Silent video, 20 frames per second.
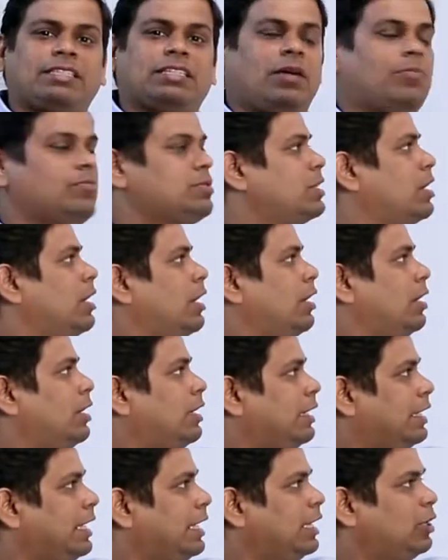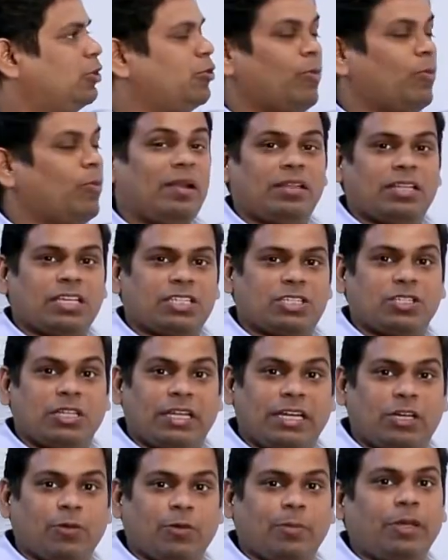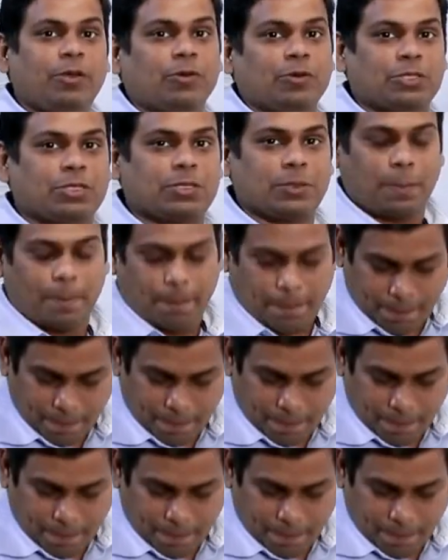exams need to be used.